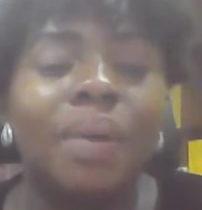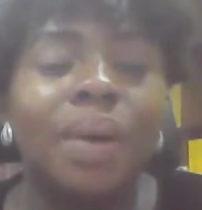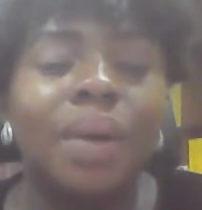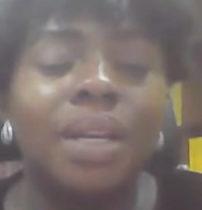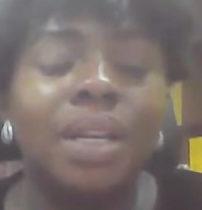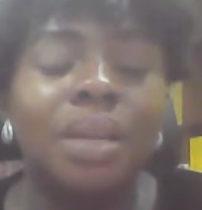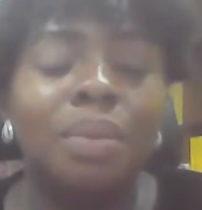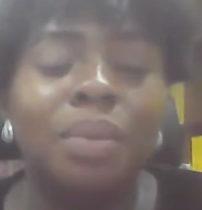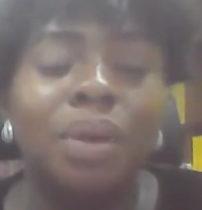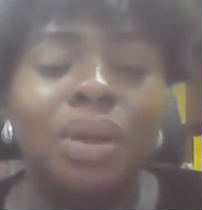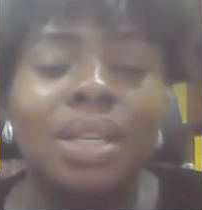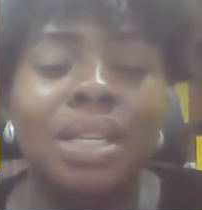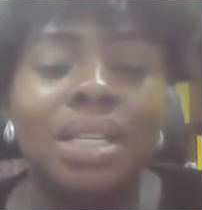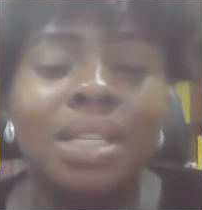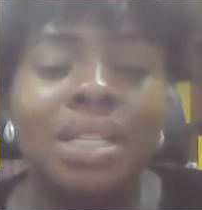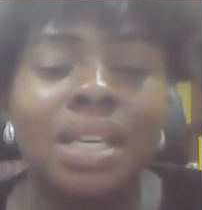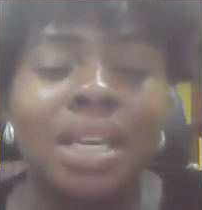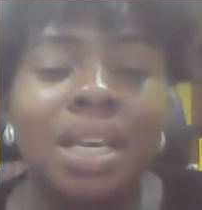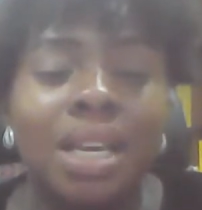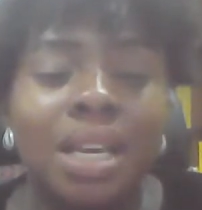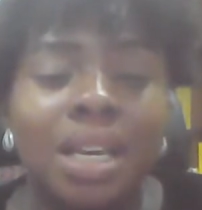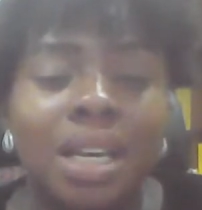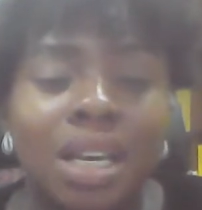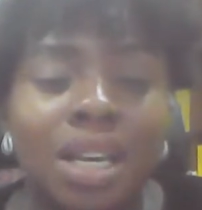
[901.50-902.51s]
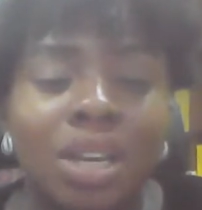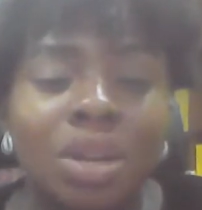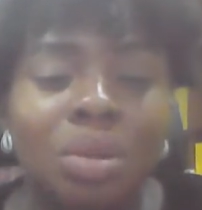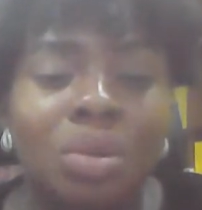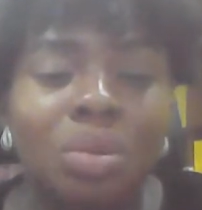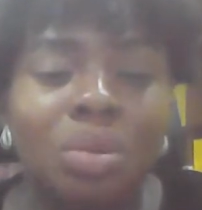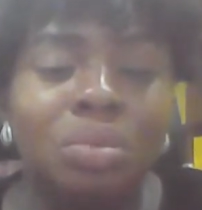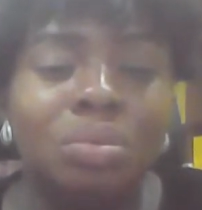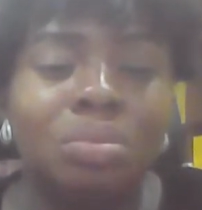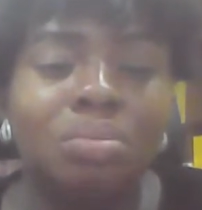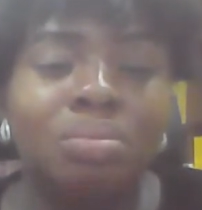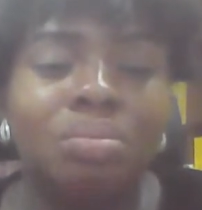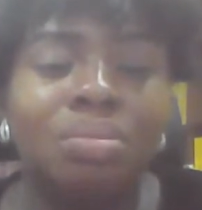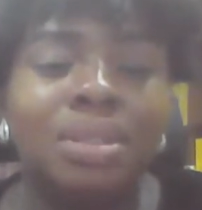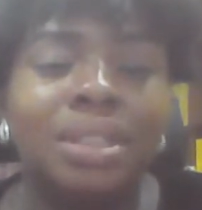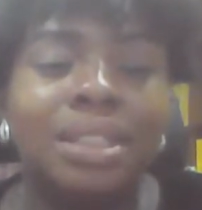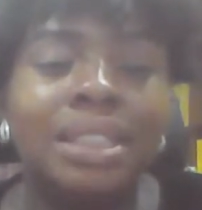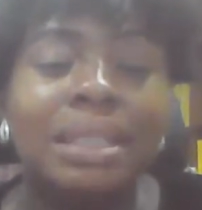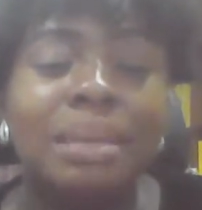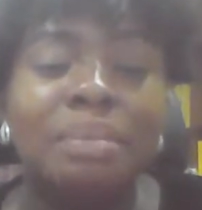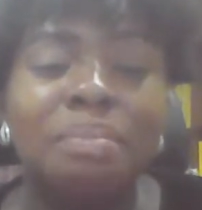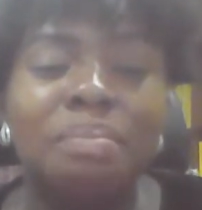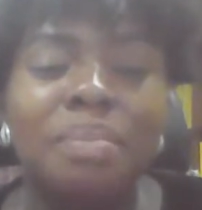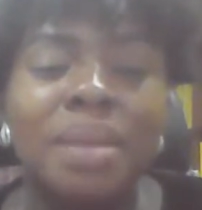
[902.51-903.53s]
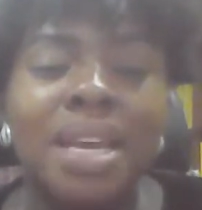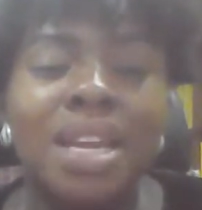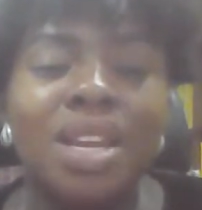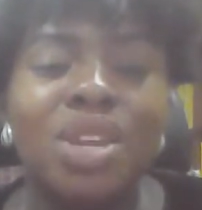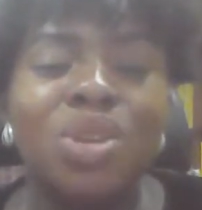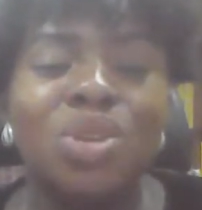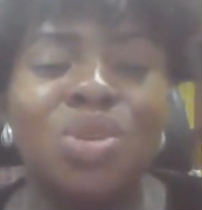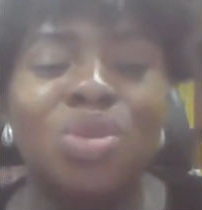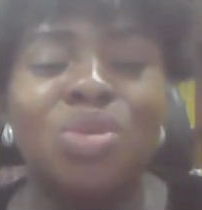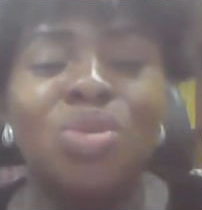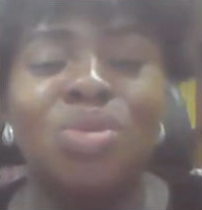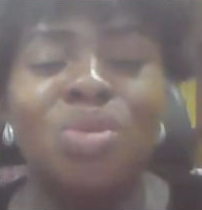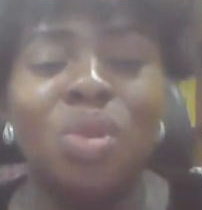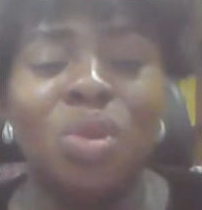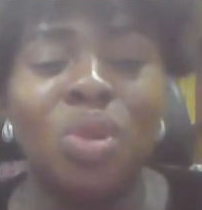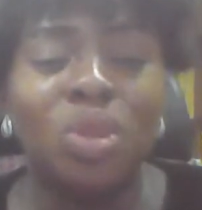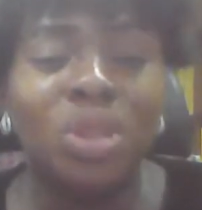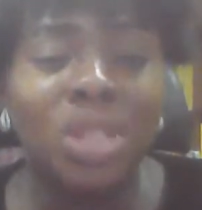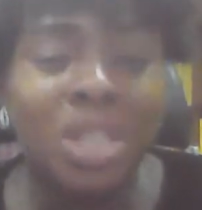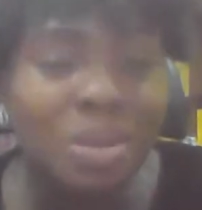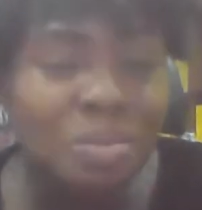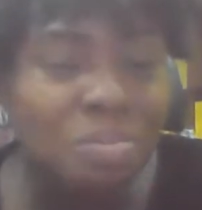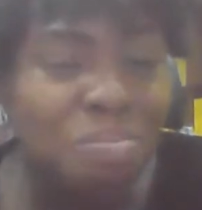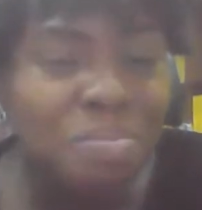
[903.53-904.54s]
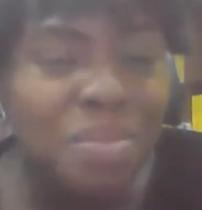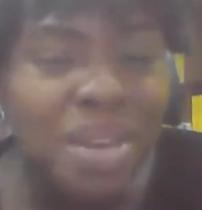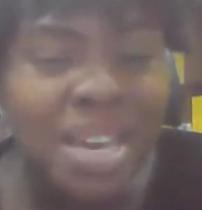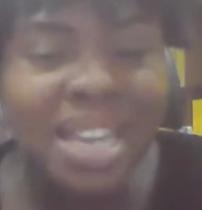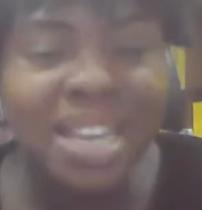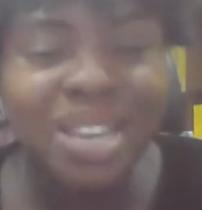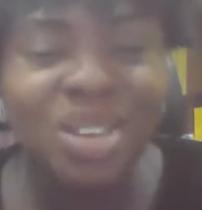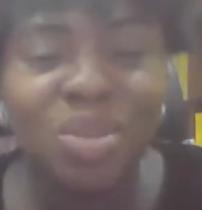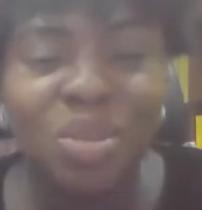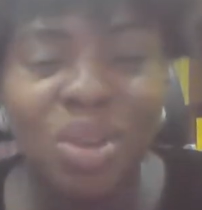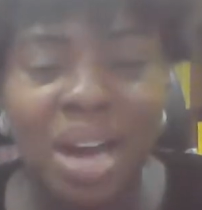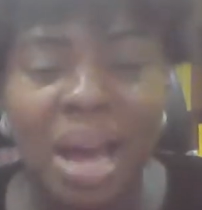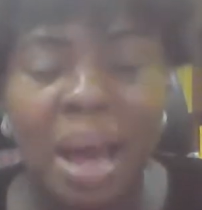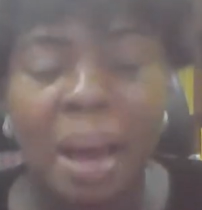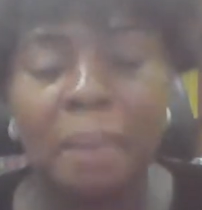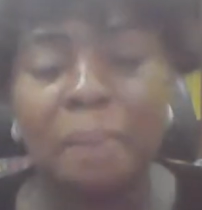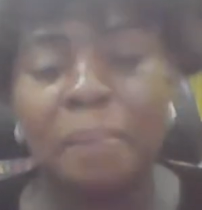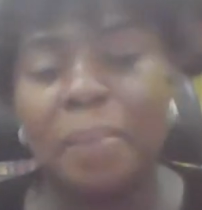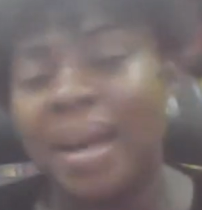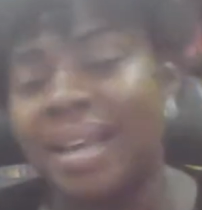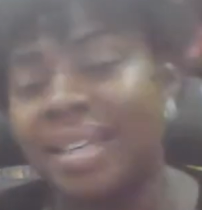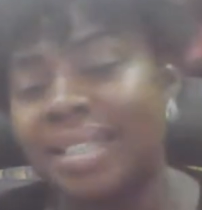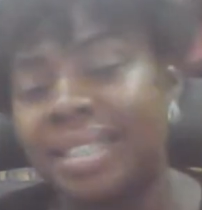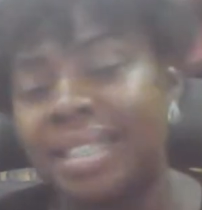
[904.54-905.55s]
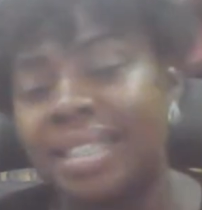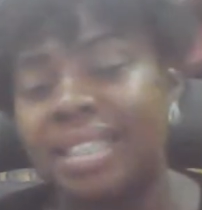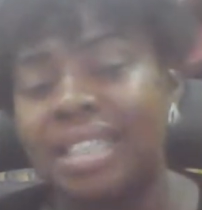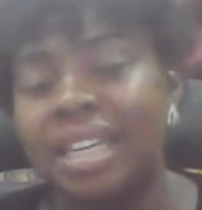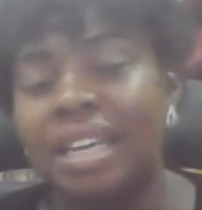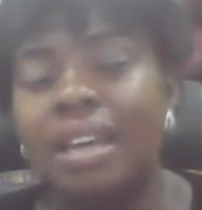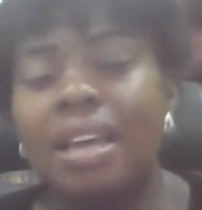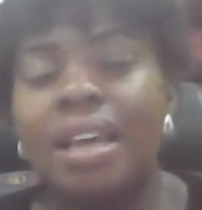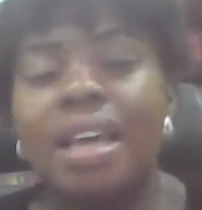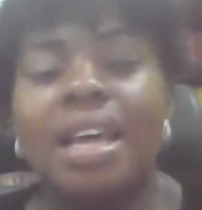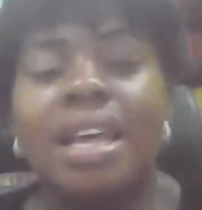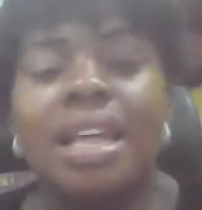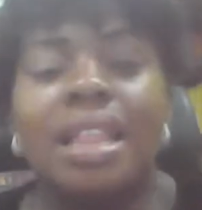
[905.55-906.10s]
anybody, demean you or demean your capacity.